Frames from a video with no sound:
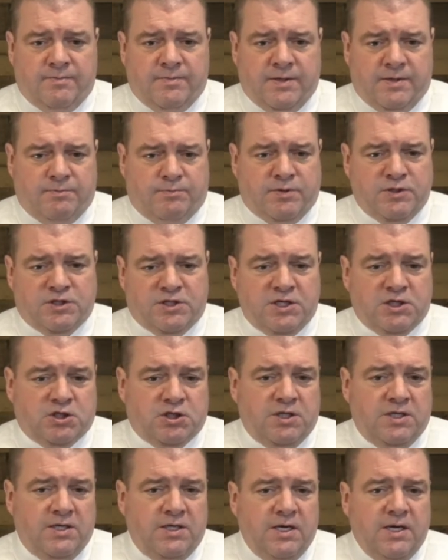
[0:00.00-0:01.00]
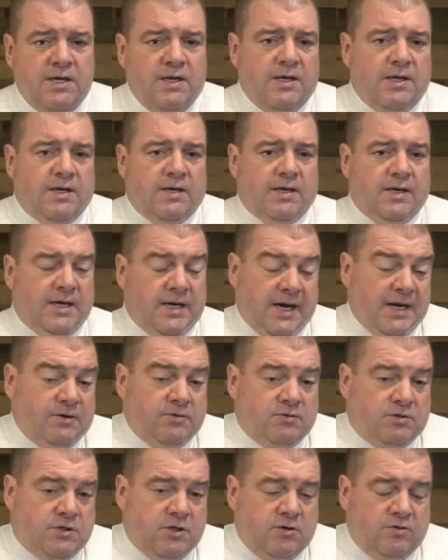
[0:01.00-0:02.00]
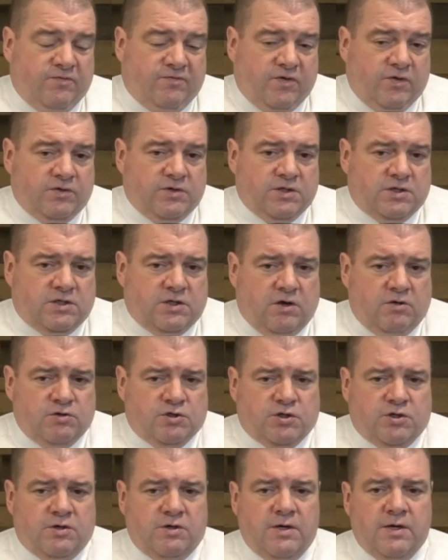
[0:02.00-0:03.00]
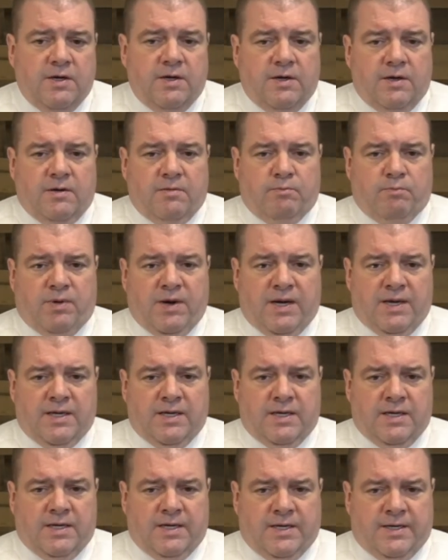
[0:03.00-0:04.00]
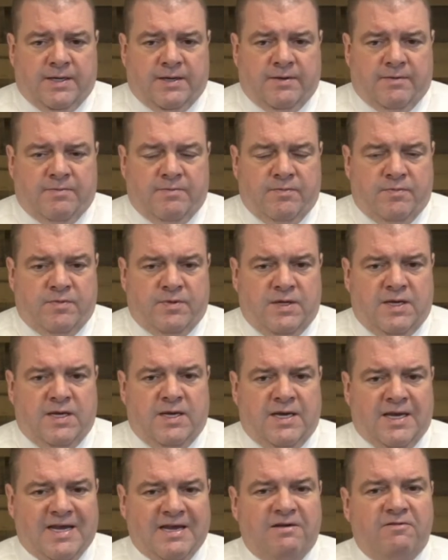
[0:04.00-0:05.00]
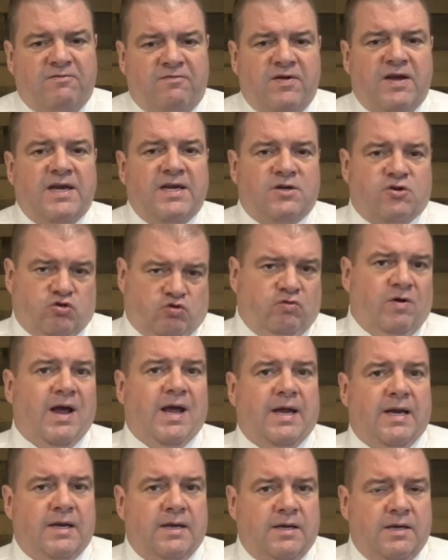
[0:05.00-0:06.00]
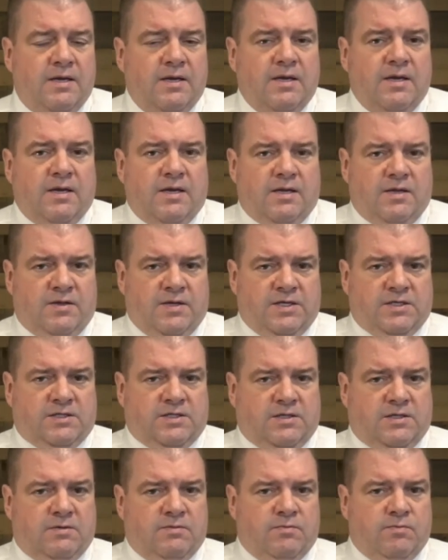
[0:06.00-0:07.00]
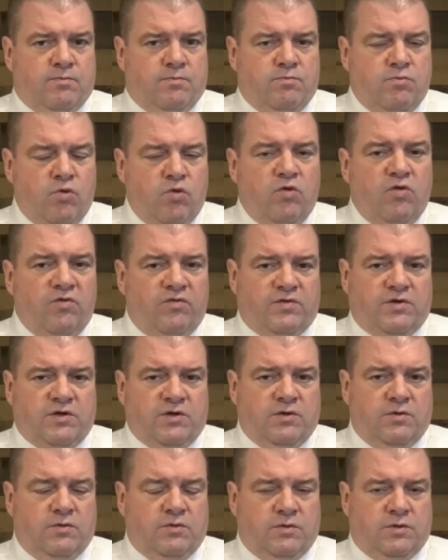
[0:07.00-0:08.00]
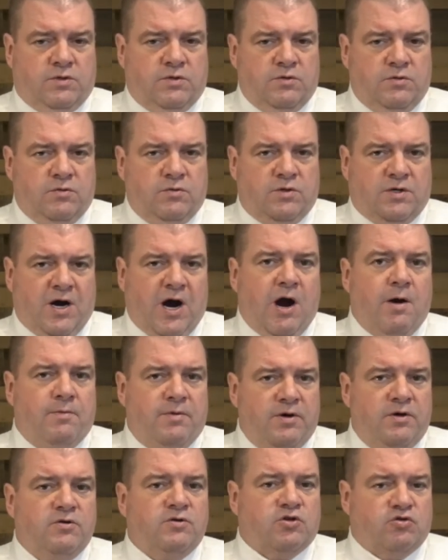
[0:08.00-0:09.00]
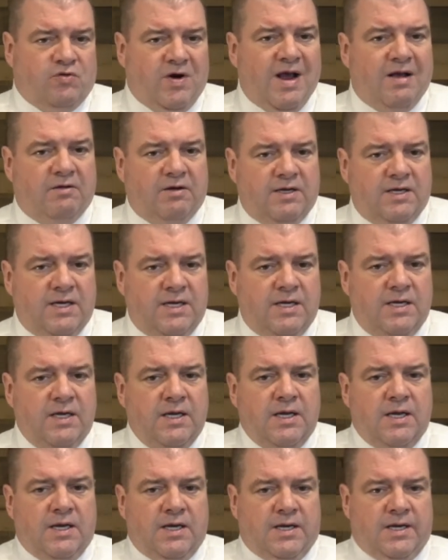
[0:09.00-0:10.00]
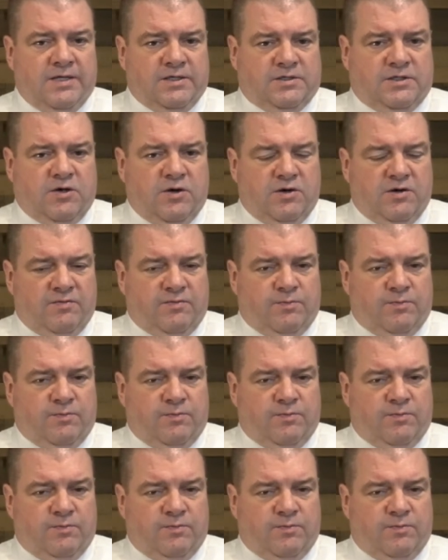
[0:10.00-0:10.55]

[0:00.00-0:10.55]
position, and I do too. Full disclosure. But the EV trend, this move to carbon neutrality, is going to